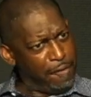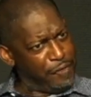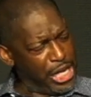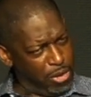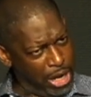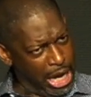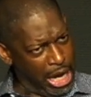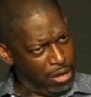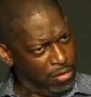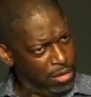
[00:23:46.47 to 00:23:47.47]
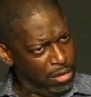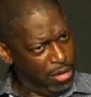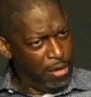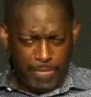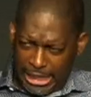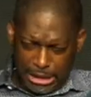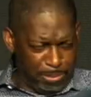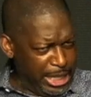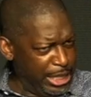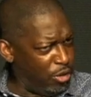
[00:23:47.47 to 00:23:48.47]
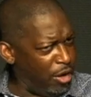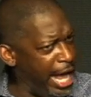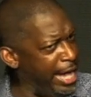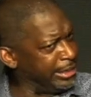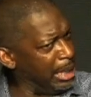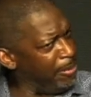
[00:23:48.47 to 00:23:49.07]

feet wet. They split the Red Sea